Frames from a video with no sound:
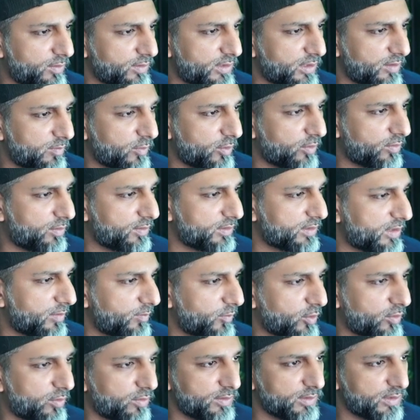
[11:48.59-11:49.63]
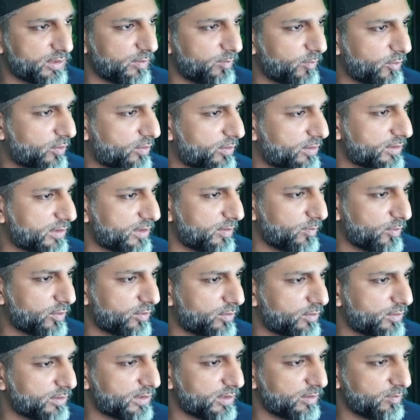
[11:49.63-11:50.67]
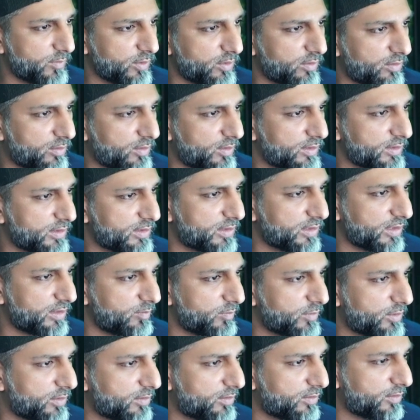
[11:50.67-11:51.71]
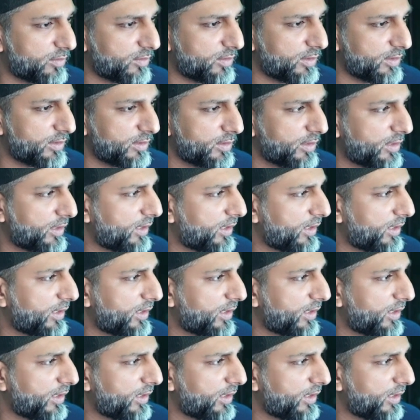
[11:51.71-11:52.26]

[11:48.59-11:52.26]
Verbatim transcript: keep going, keep going, keep going, keep going, keep going, keep going.